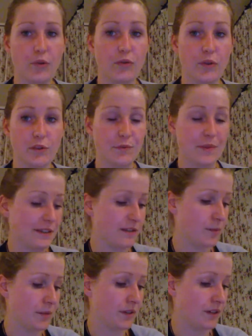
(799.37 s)
prefer to speak
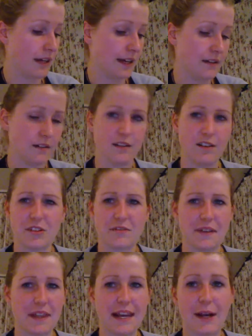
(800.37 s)
German, and in lots
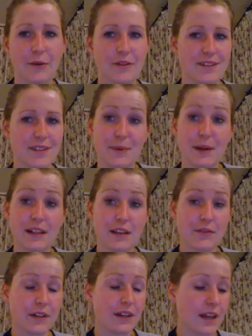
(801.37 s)
of other languages as well
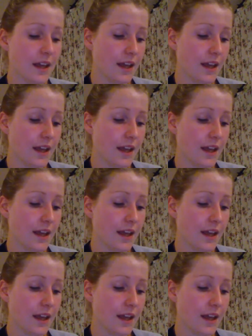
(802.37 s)
even.